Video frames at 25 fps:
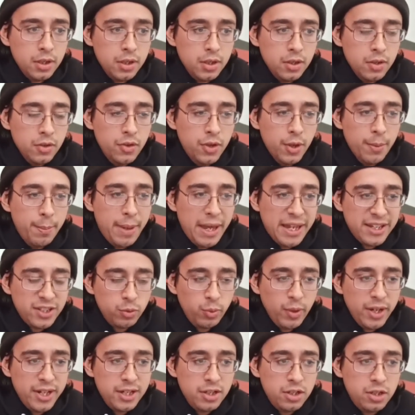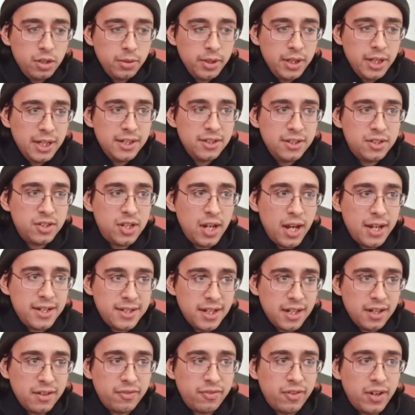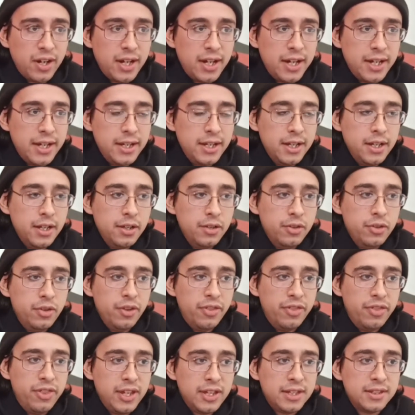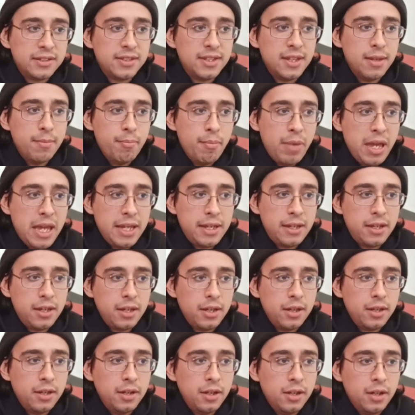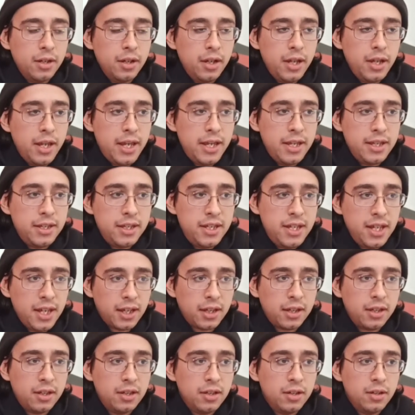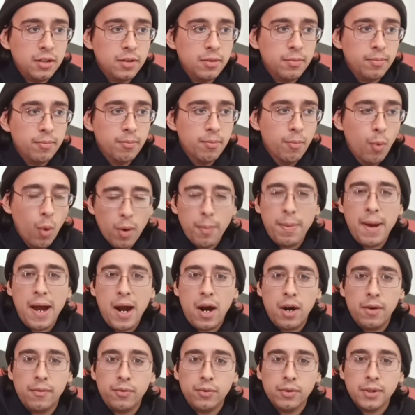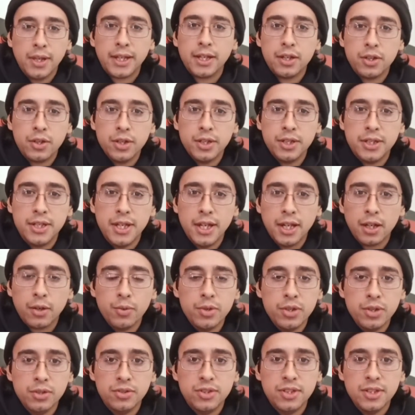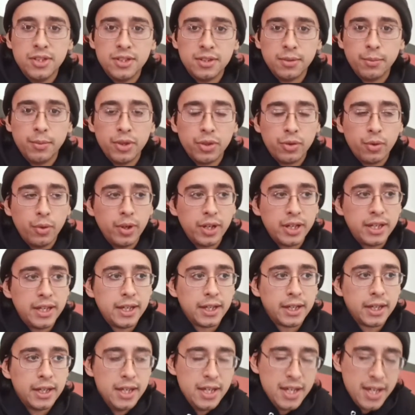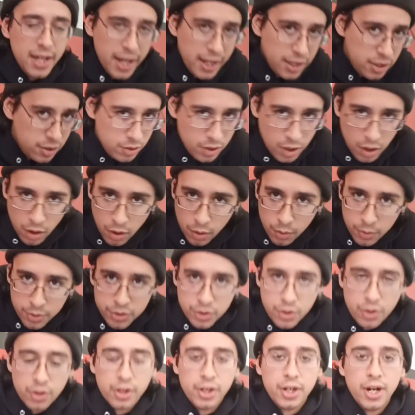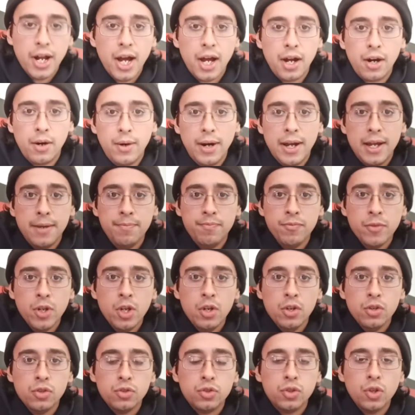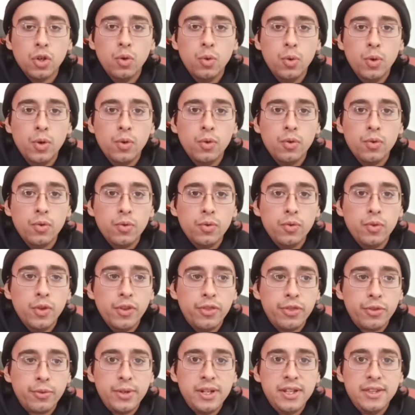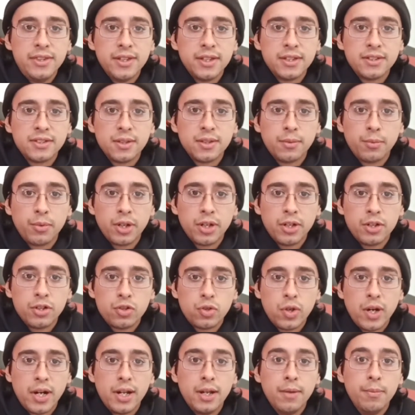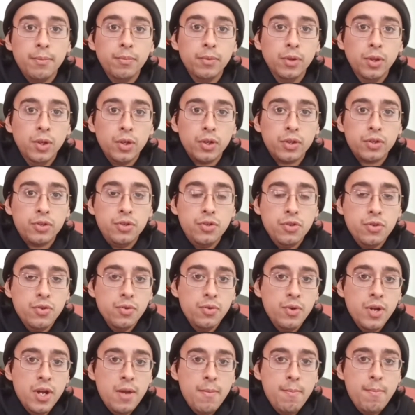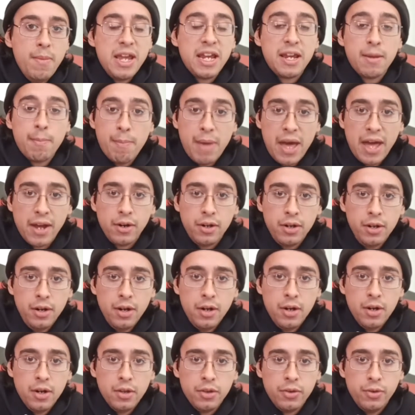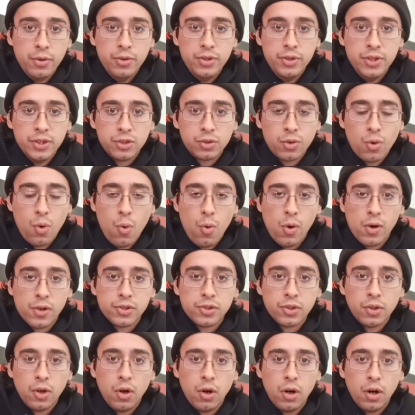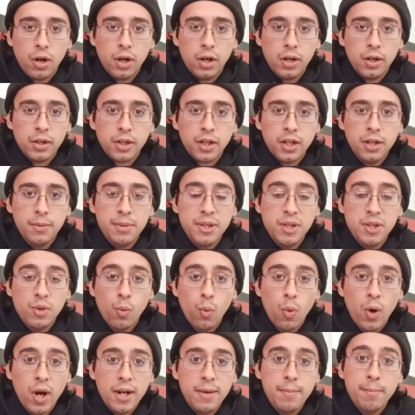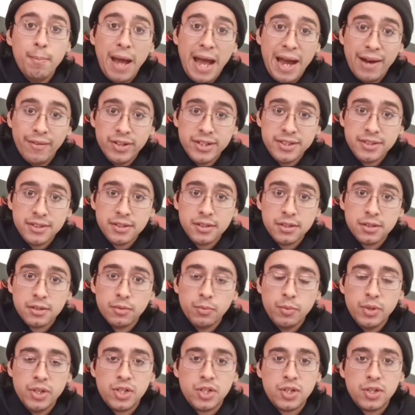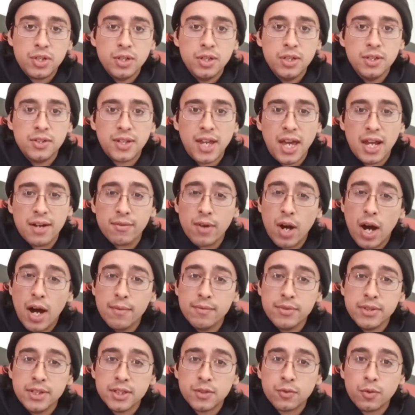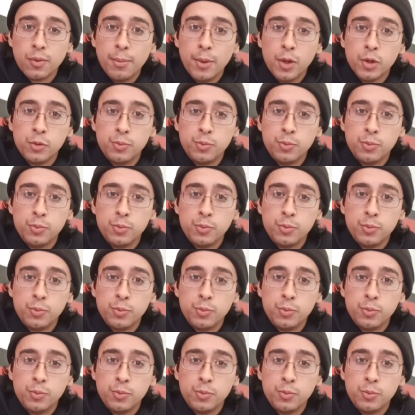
The best way to do it is to identify the things that make a kick more powerful, like a good kick. When you see someone throw a kick, you know it was good or not, all right? So the 3 things that we're going to try to look to make better through this course are going to be 1, balance, which is kind of obvious for most